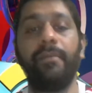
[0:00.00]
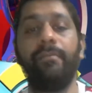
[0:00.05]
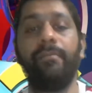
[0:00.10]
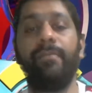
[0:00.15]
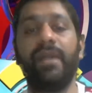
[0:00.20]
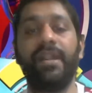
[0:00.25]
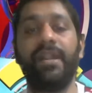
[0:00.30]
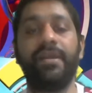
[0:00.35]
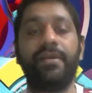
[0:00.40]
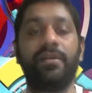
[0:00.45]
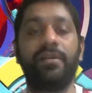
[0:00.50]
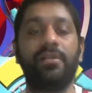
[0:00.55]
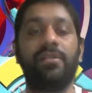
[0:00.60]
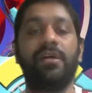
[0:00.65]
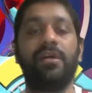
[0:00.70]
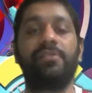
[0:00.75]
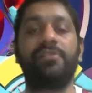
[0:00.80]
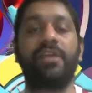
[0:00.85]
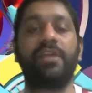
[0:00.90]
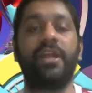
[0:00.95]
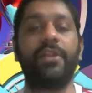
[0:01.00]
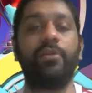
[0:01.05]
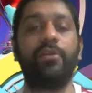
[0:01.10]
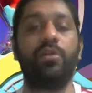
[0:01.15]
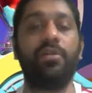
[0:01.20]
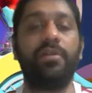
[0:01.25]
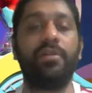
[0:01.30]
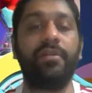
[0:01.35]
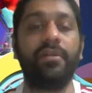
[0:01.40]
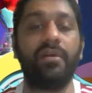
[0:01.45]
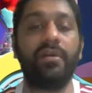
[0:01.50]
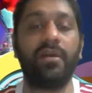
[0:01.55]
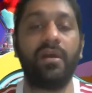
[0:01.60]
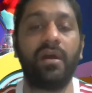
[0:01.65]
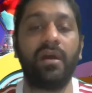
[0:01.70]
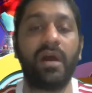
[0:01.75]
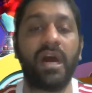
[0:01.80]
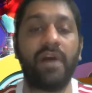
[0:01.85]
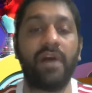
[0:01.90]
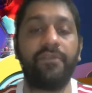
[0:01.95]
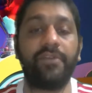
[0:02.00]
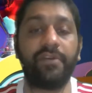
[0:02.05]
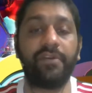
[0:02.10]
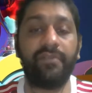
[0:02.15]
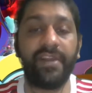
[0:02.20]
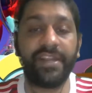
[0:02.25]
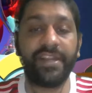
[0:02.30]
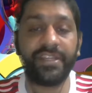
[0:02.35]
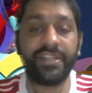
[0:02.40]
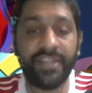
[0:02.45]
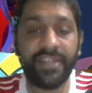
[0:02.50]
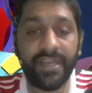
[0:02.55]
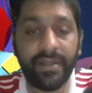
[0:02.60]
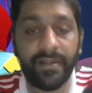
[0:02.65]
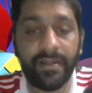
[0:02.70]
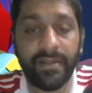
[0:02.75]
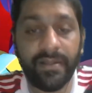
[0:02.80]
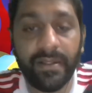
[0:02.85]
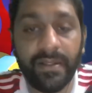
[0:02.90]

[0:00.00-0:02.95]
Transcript: Medicals are scheduled after Wednesday.